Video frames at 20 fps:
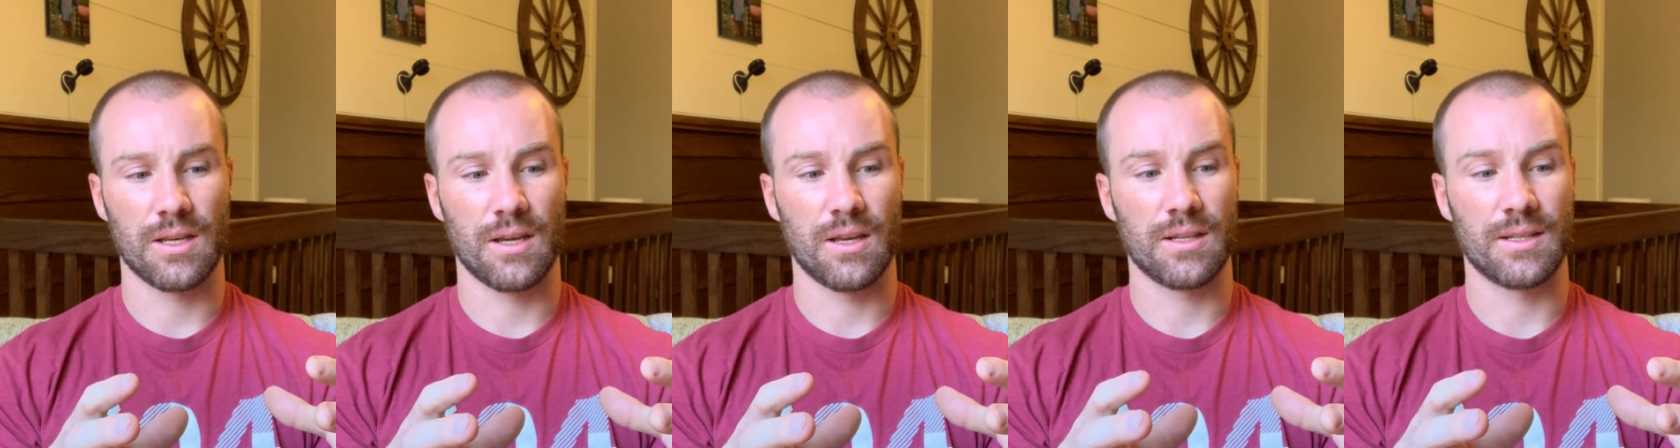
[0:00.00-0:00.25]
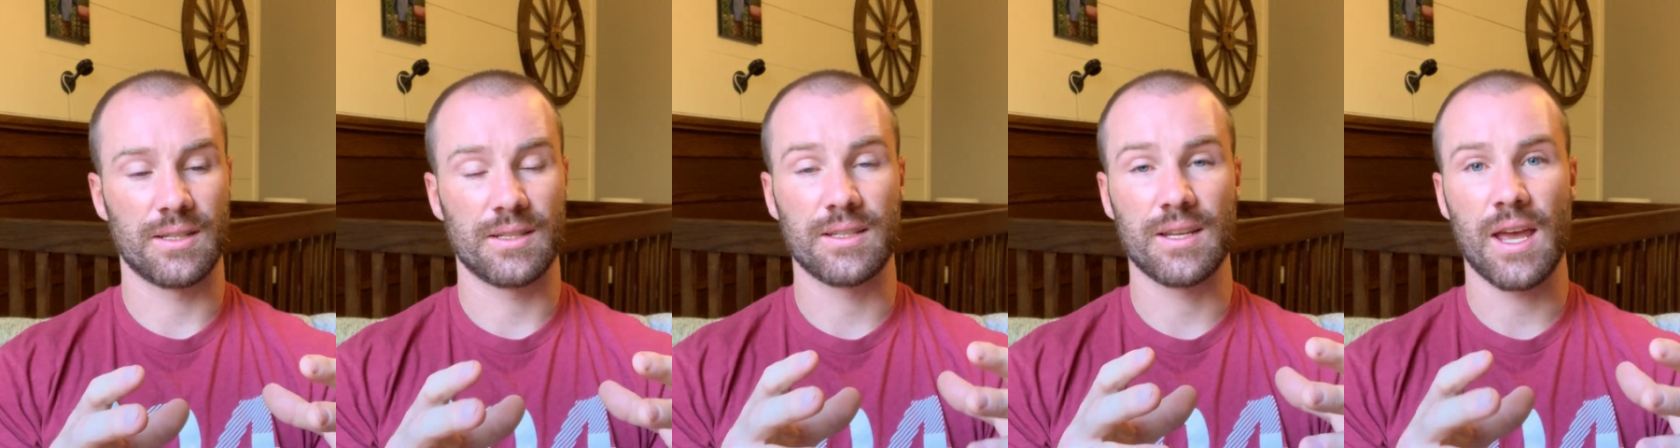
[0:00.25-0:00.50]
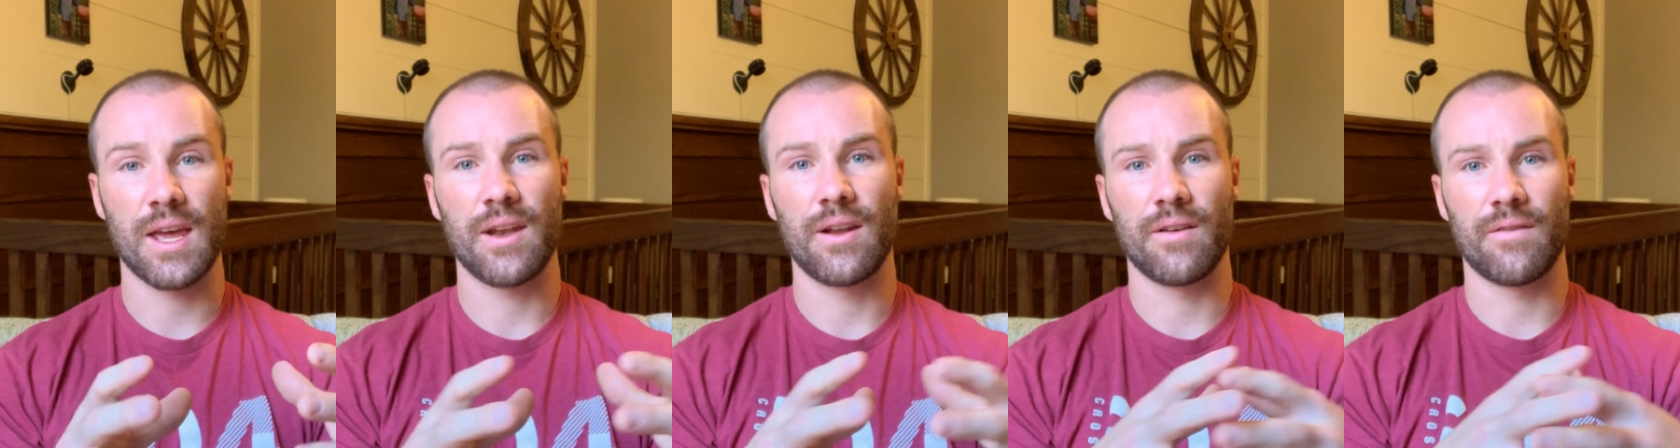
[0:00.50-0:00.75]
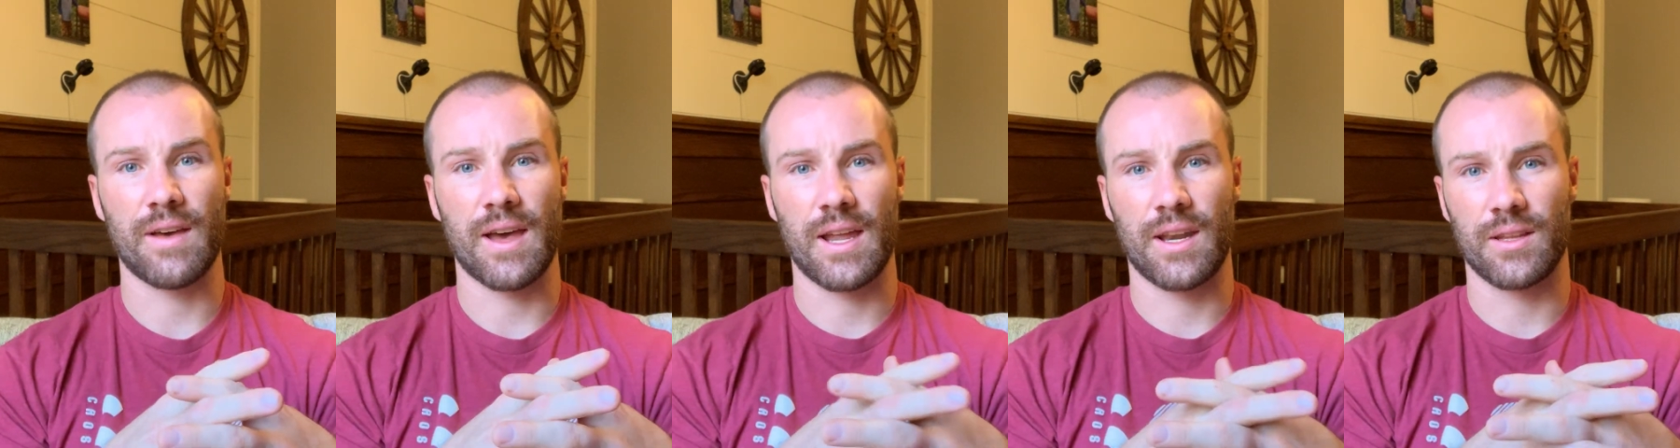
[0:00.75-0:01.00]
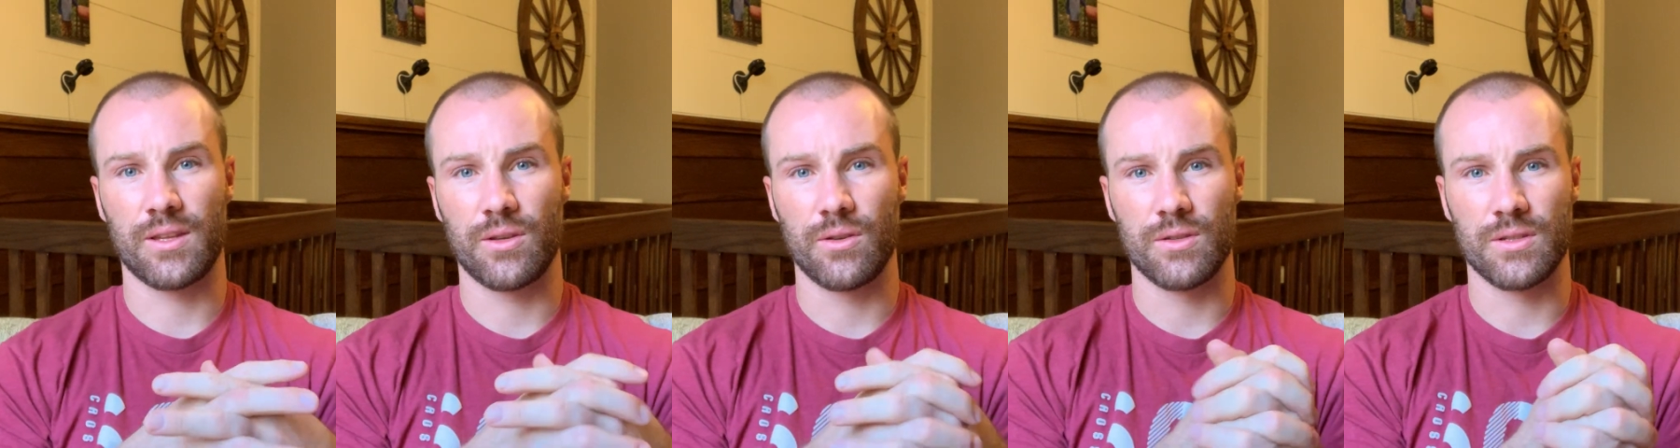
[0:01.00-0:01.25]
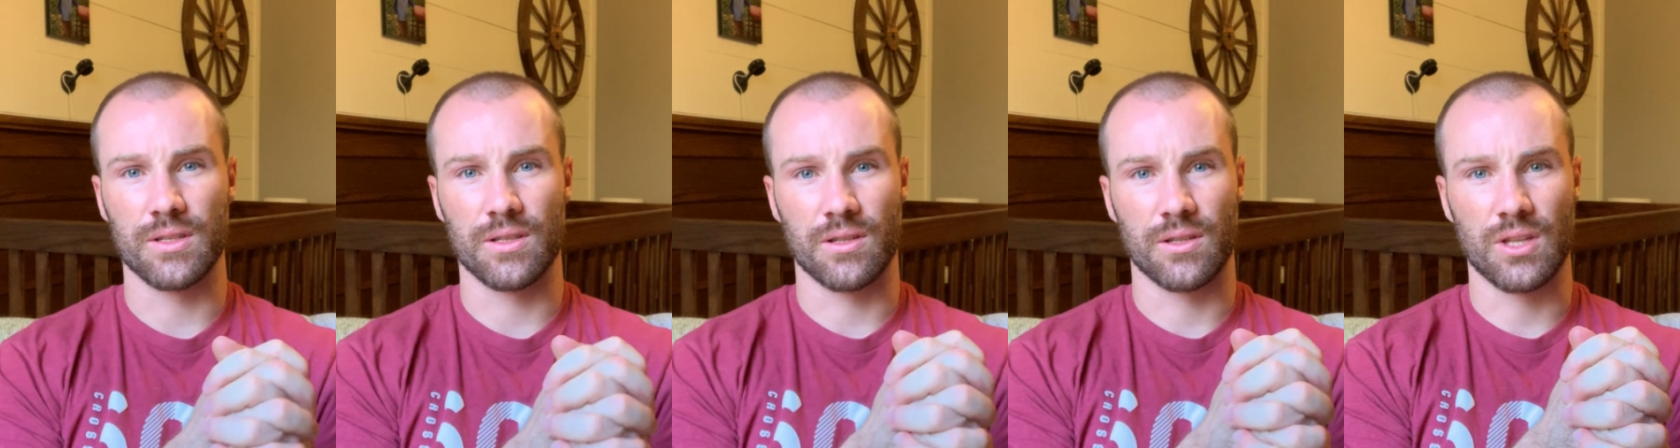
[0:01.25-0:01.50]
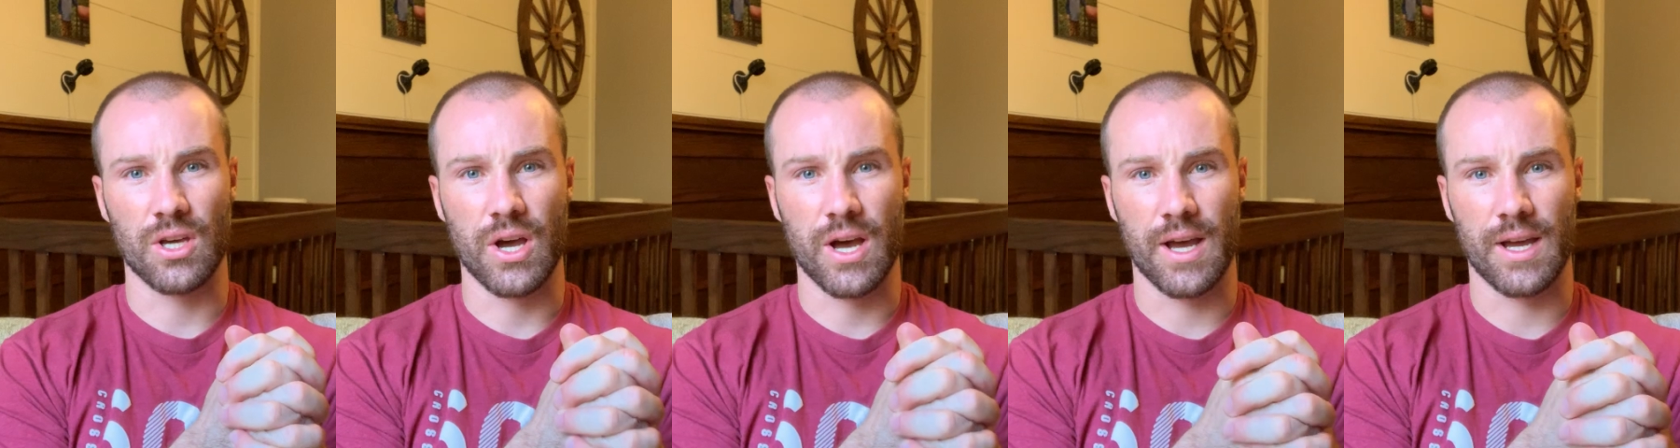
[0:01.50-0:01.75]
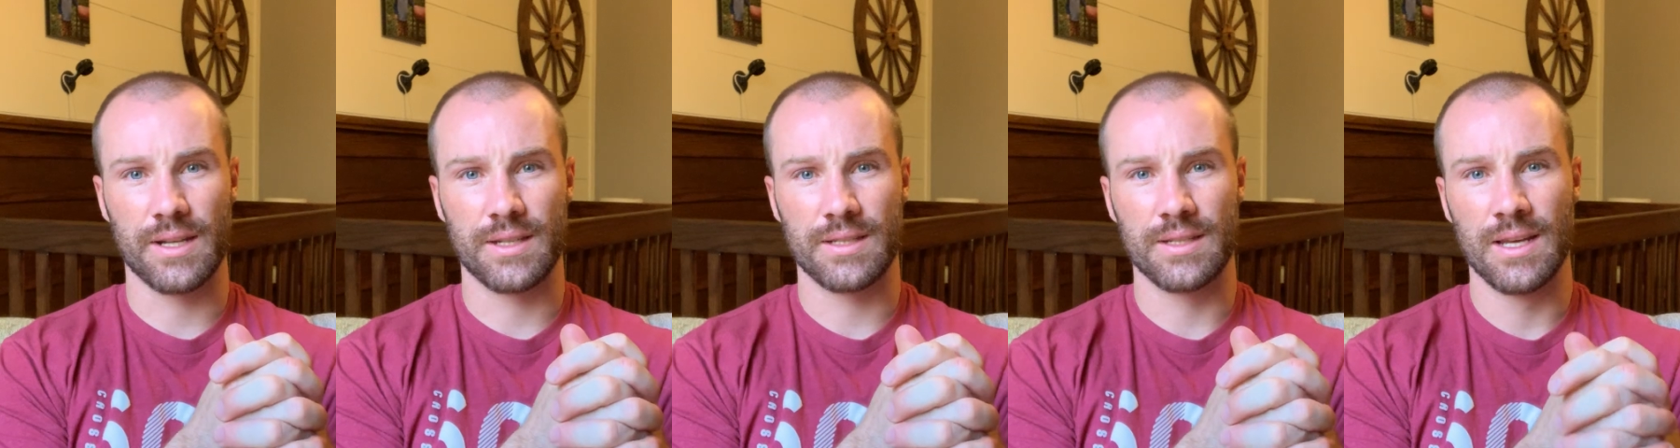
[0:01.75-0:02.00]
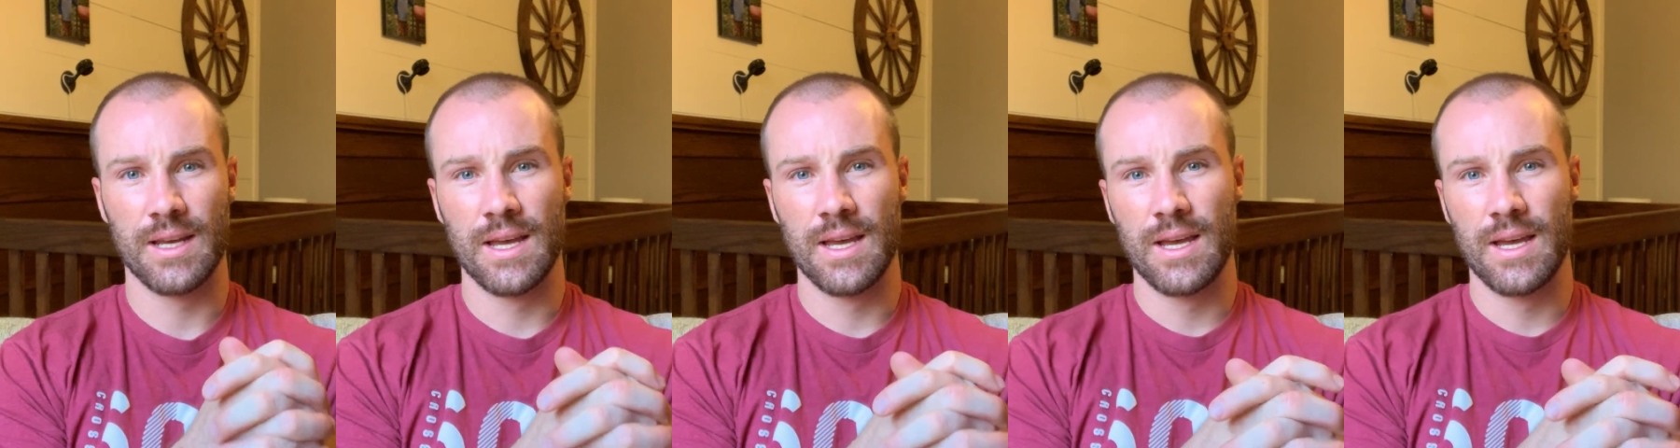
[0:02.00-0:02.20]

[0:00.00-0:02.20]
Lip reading: set of attitudes and thoughts